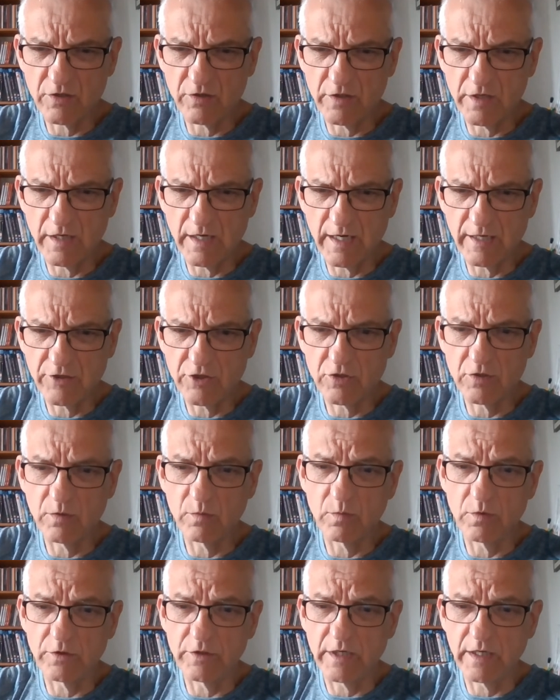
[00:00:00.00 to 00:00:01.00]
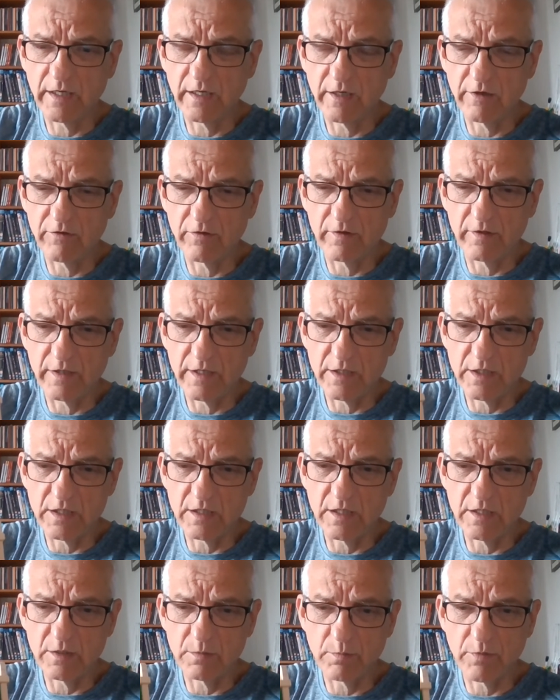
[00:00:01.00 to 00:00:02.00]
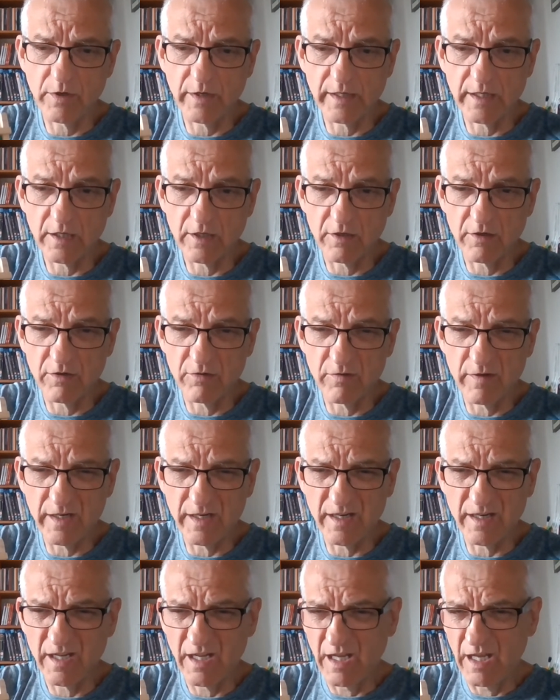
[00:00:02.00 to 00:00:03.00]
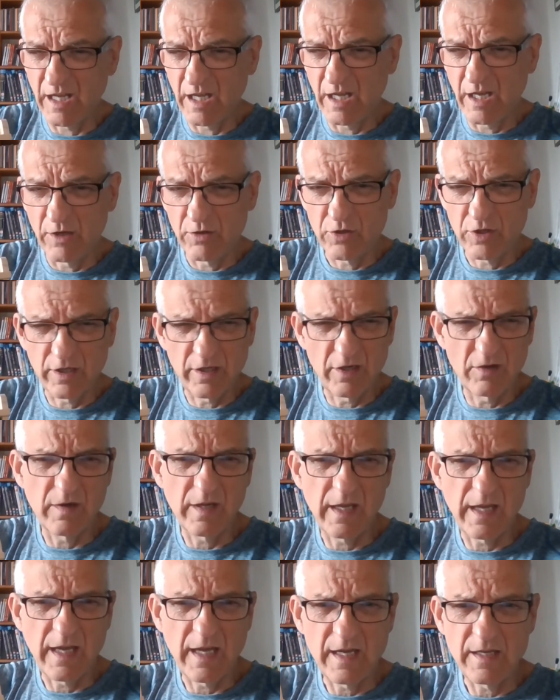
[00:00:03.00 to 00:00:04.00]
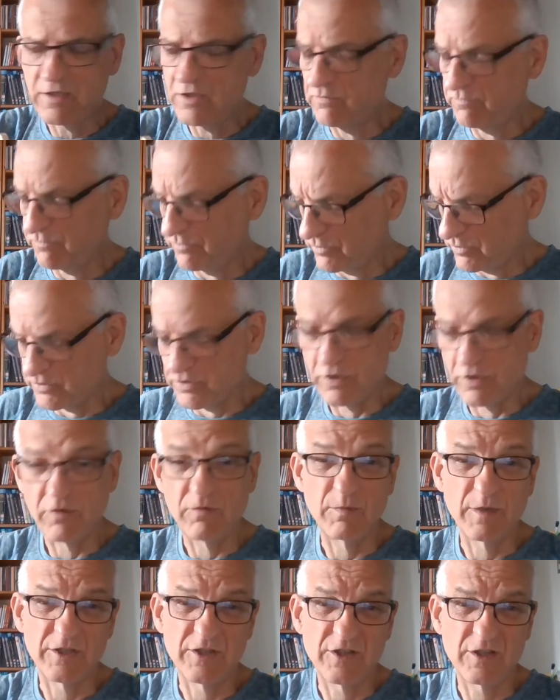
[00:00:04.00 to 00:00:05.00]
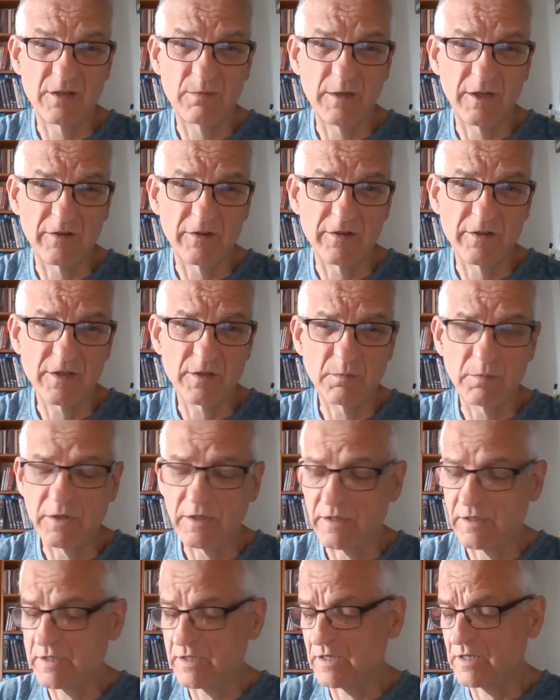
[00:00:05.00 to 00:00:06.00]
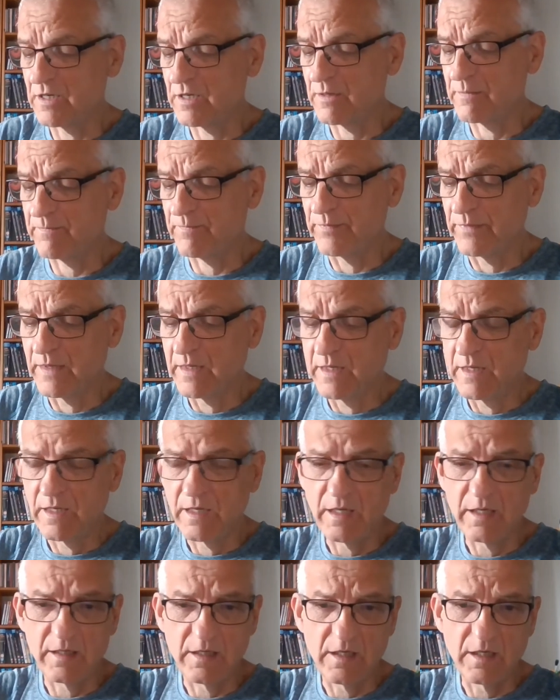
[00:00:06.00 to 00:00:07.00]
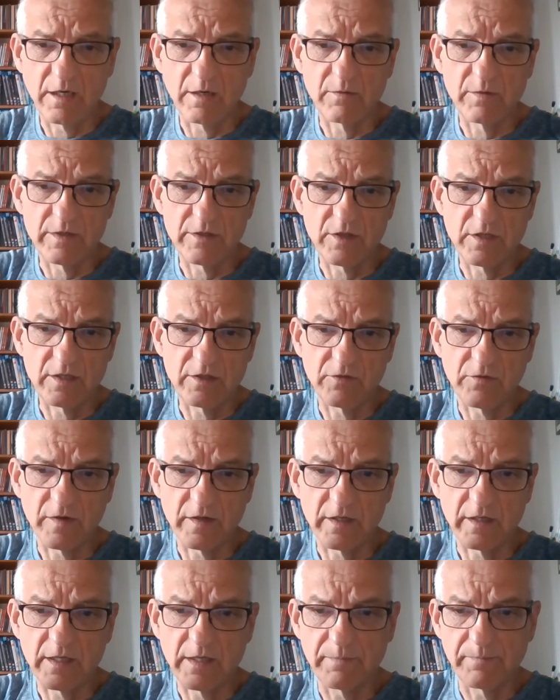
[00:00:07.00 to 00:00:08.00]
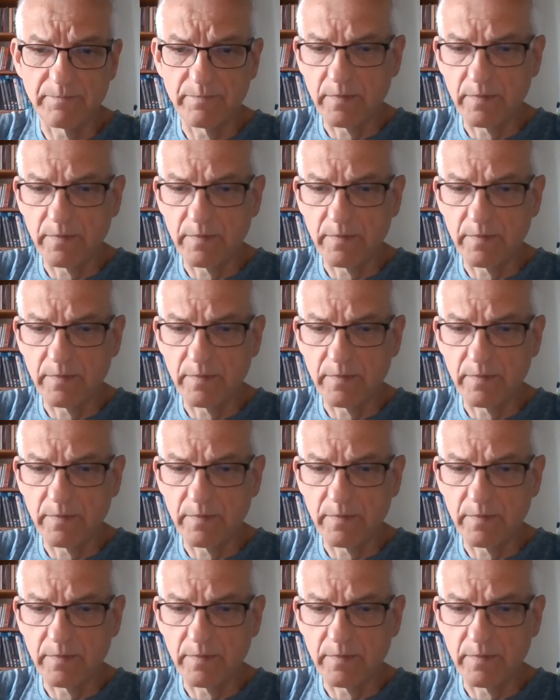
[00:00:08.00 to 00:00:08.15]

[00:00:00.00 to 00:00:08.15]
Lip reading: got your natural wood colour and this bright green, which I don't care for too much, to be honest, but it's fine.